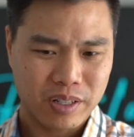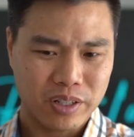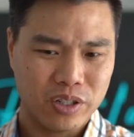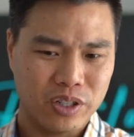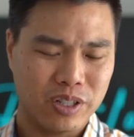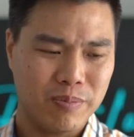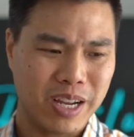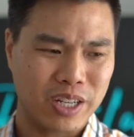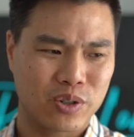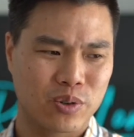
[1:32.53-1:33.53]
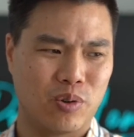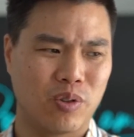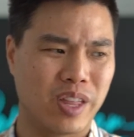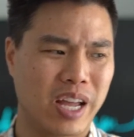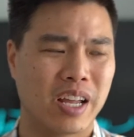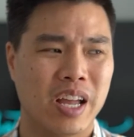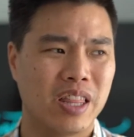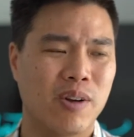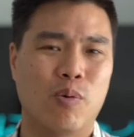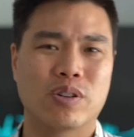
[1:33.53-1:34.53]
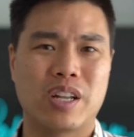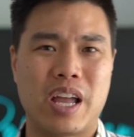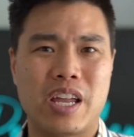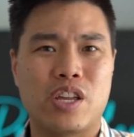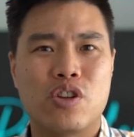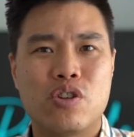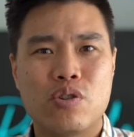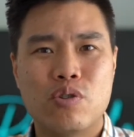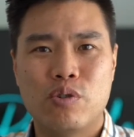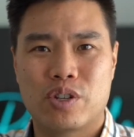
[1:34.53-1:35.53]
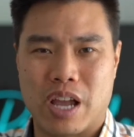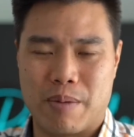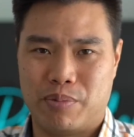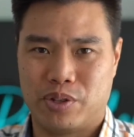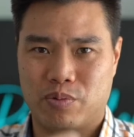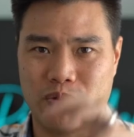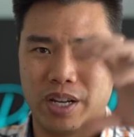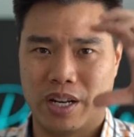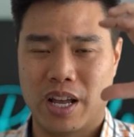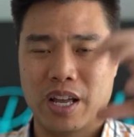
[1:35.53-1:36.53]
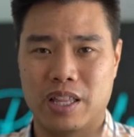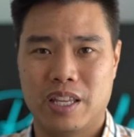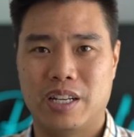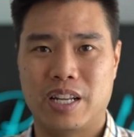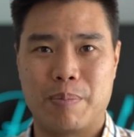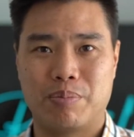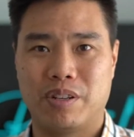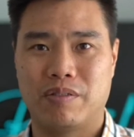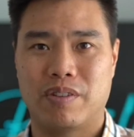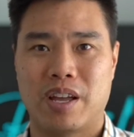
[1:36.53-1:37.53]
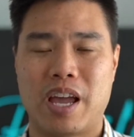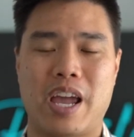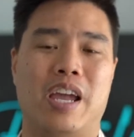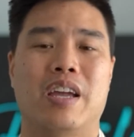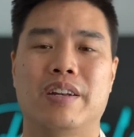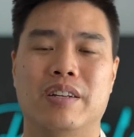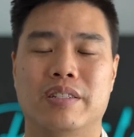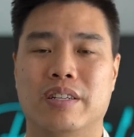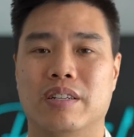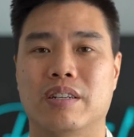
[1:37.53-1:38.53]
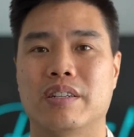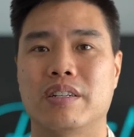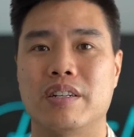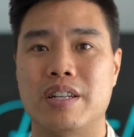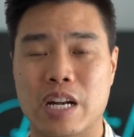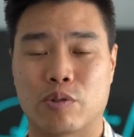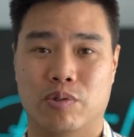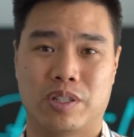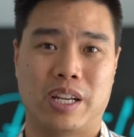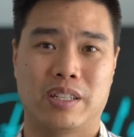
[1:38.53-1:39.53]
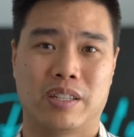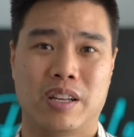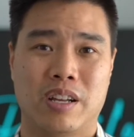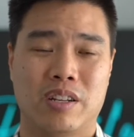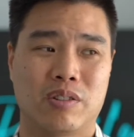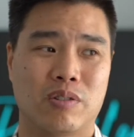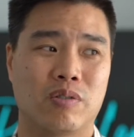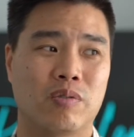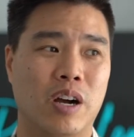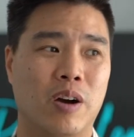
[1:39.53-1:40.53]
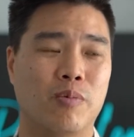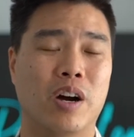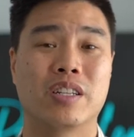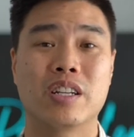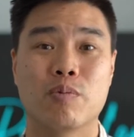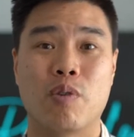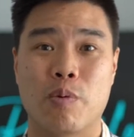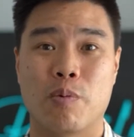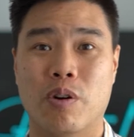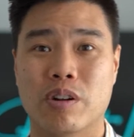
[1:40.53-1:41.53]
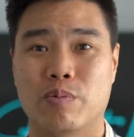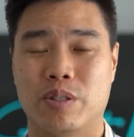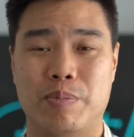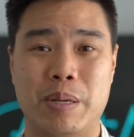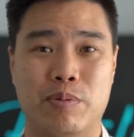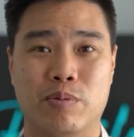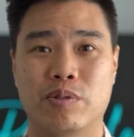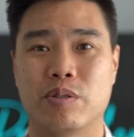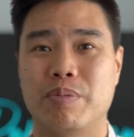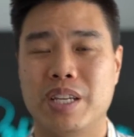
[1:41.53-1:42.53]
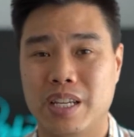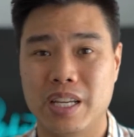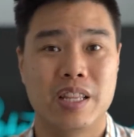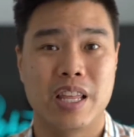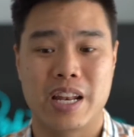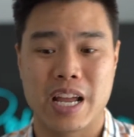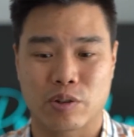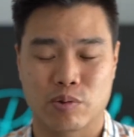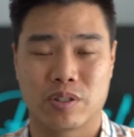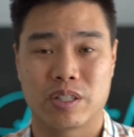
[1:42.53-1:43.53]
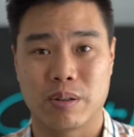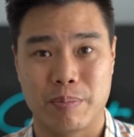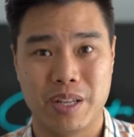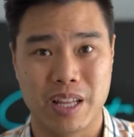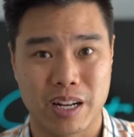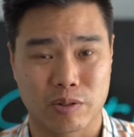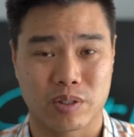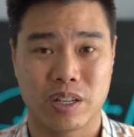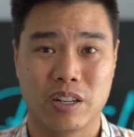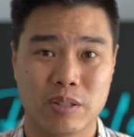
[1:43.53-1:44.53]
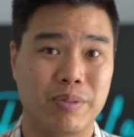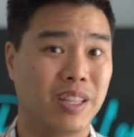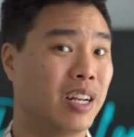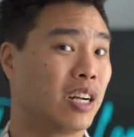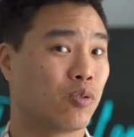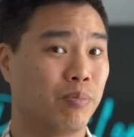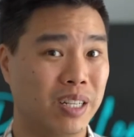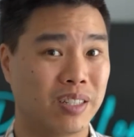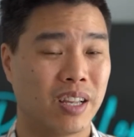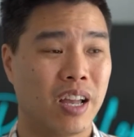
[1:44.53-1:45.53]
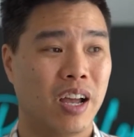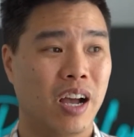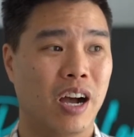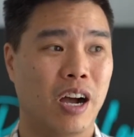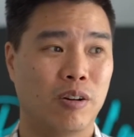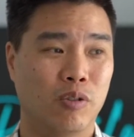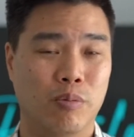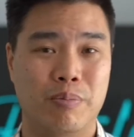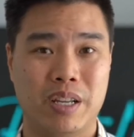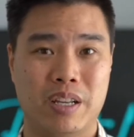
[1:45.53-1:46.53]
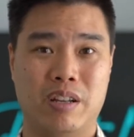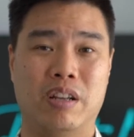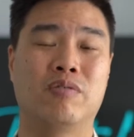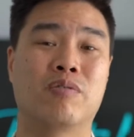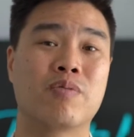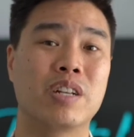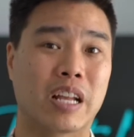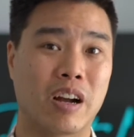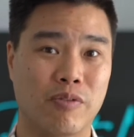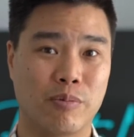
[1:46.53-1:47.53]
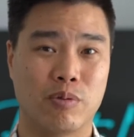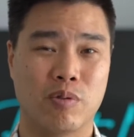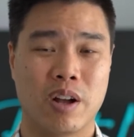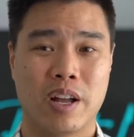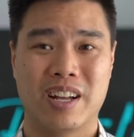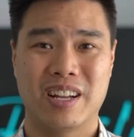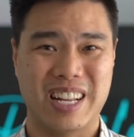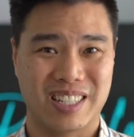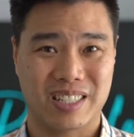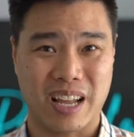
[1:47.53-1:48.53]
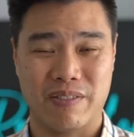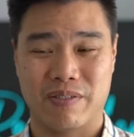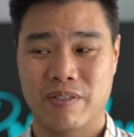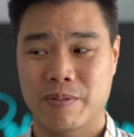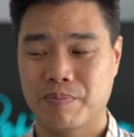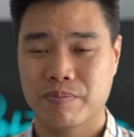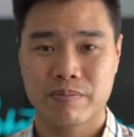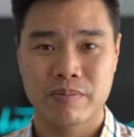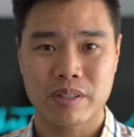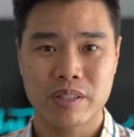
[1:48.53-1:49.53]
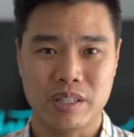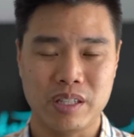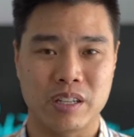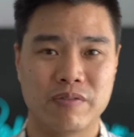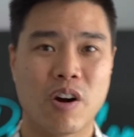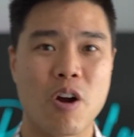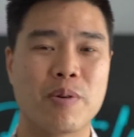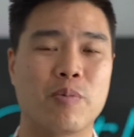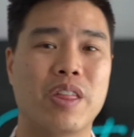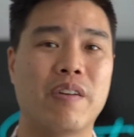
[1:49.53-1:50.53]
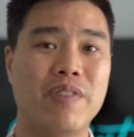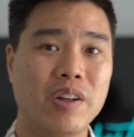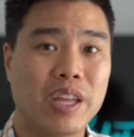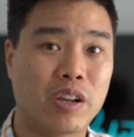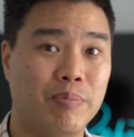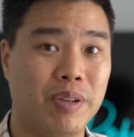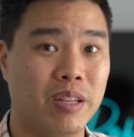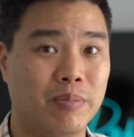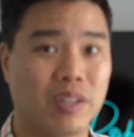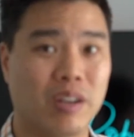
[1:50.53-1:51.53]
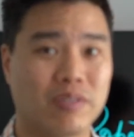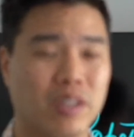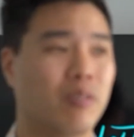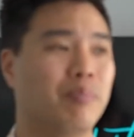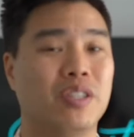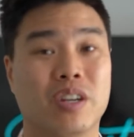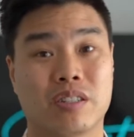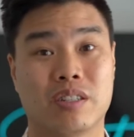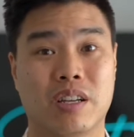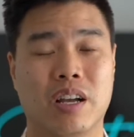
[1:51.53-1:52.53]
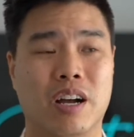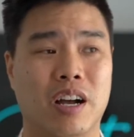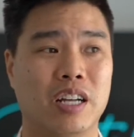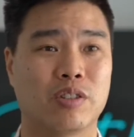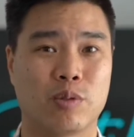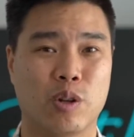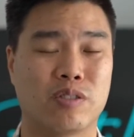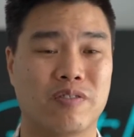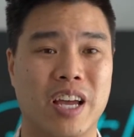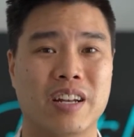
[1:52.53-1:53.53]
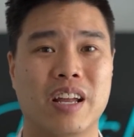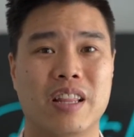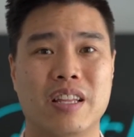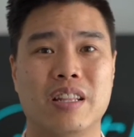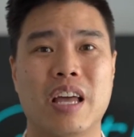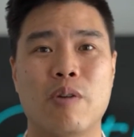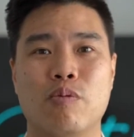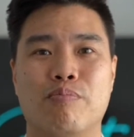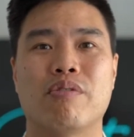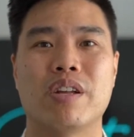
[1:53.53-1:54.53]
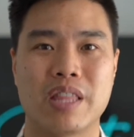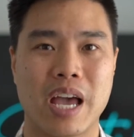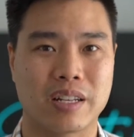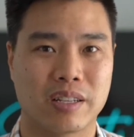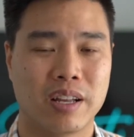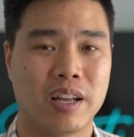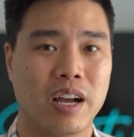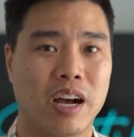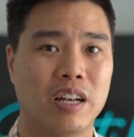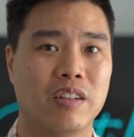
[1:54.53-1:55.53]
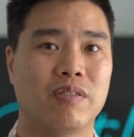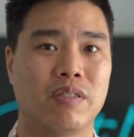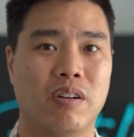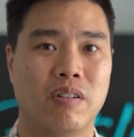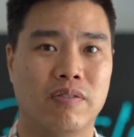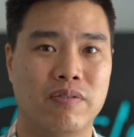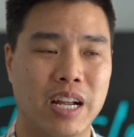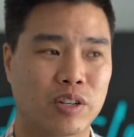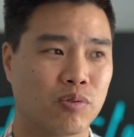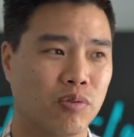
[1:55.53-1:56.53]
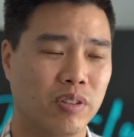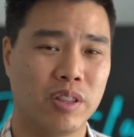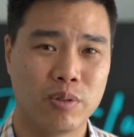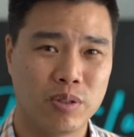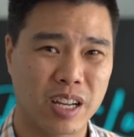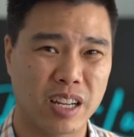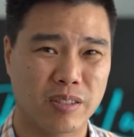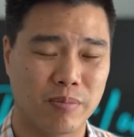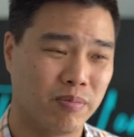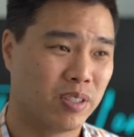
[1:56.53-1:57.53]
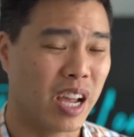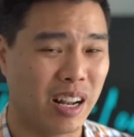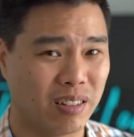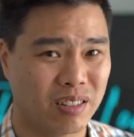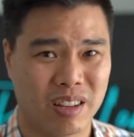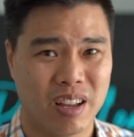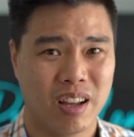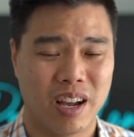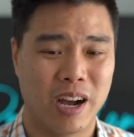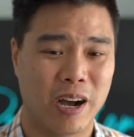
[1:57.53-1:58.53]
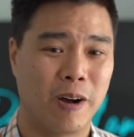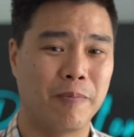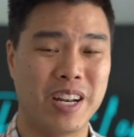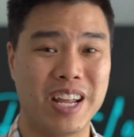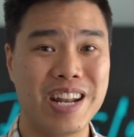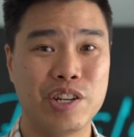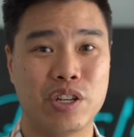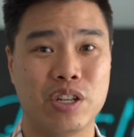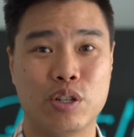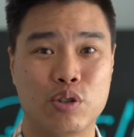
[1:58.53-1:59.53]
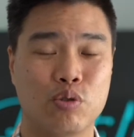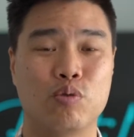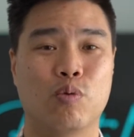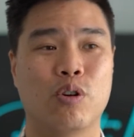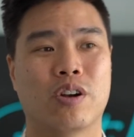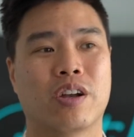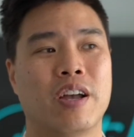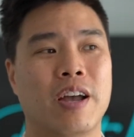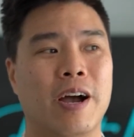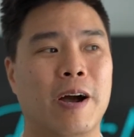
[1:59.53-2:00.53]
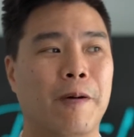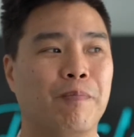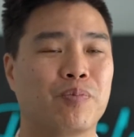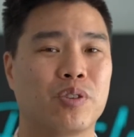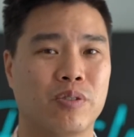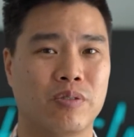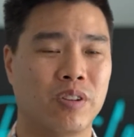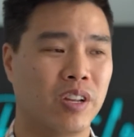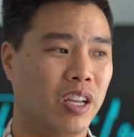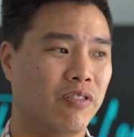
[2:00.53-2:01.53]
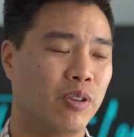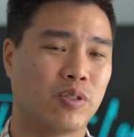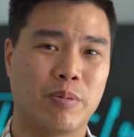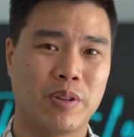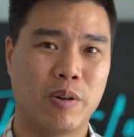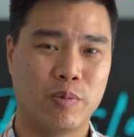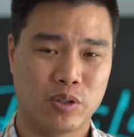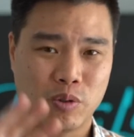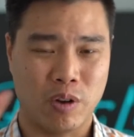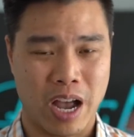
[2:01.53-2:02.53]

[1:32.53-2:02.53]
just to make sure that there wasn't a huge gap between the adaptive and natural states. So ideally what we wanted was people to be in their natural, be their natural selves, be their natural best, or be in a really comfortable and safe environment where they felt they could be themselves and not be judged as a result of that. And then they would bring that level of natural enthusiasm, talent, and energy to work. So if there was somebody that we saw had